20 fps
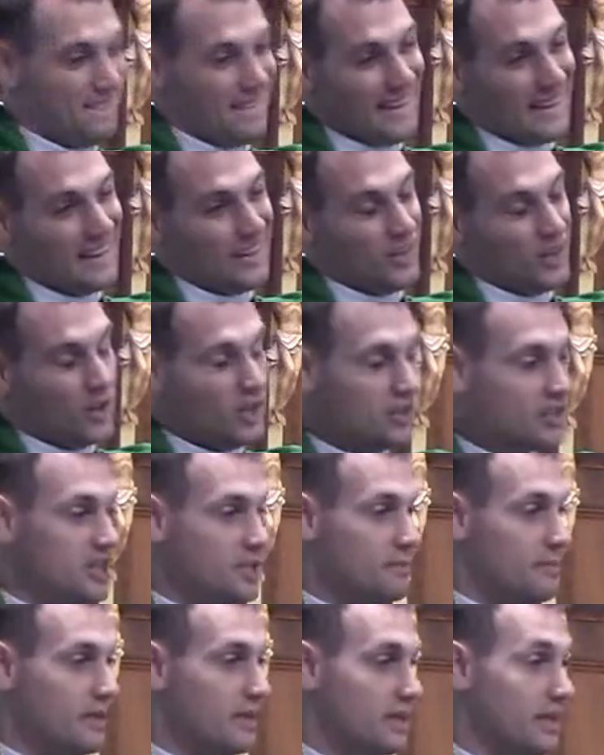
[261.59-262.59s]
that
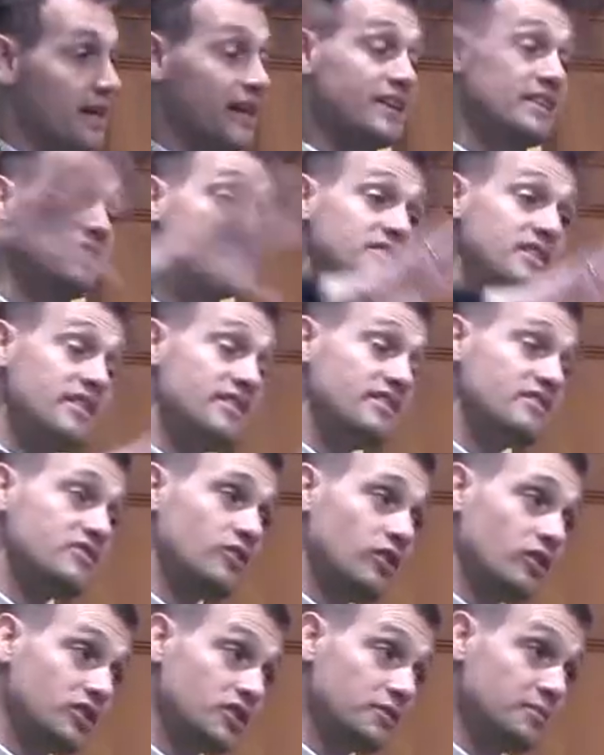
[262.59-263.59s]
ultimately, and this, and this
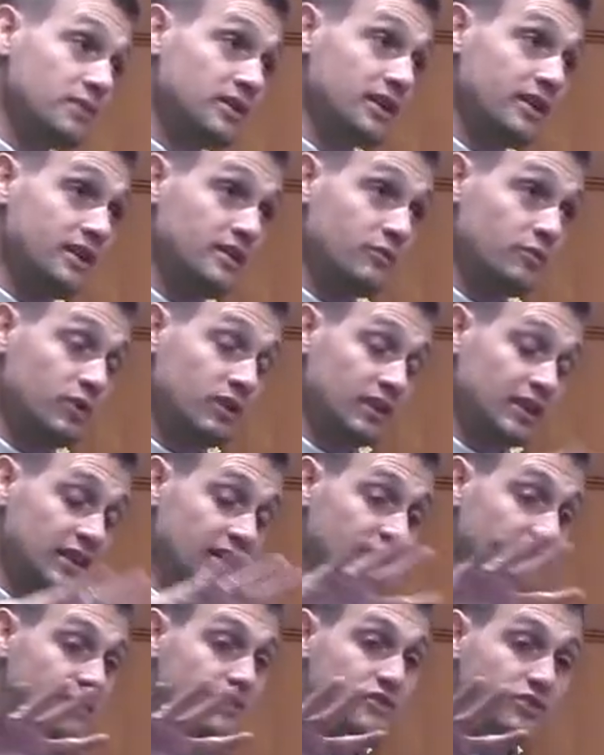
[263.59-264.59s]
ultimately would
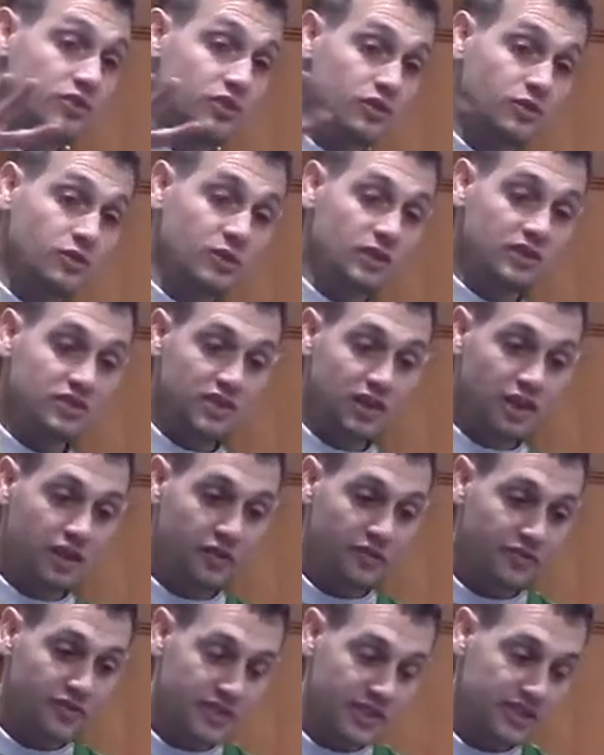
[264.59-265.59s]
lead to what's
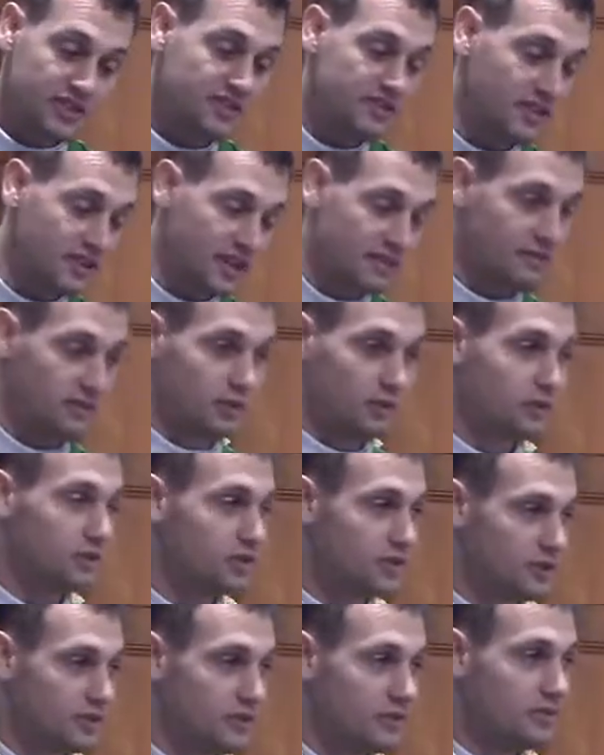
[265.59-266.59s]
called theistic
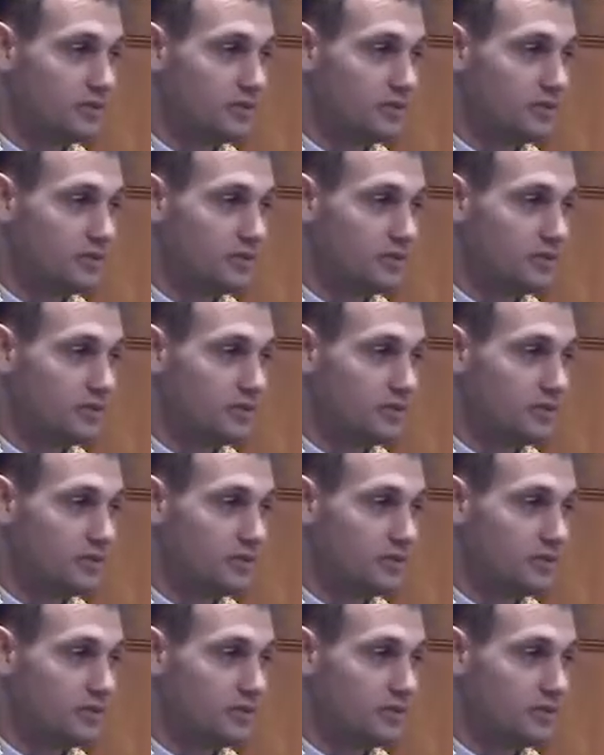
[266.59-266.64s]
evolution